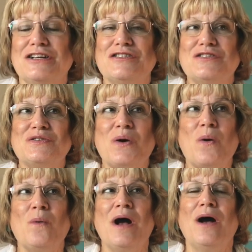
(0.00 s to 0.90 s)

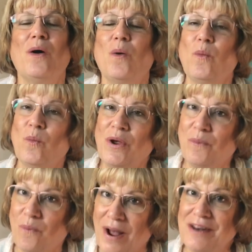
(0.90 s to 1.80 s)
So we
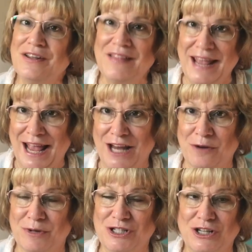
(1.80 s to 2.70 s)
went to the
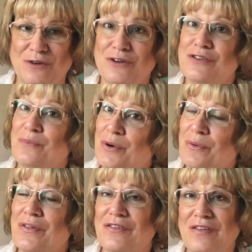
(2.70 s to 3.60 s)
animal shelters, and we
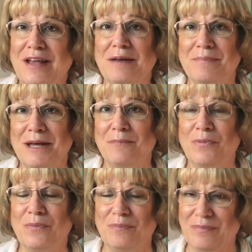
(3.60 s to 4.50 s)
were the second
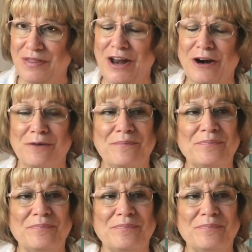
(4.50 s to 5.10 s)
people there.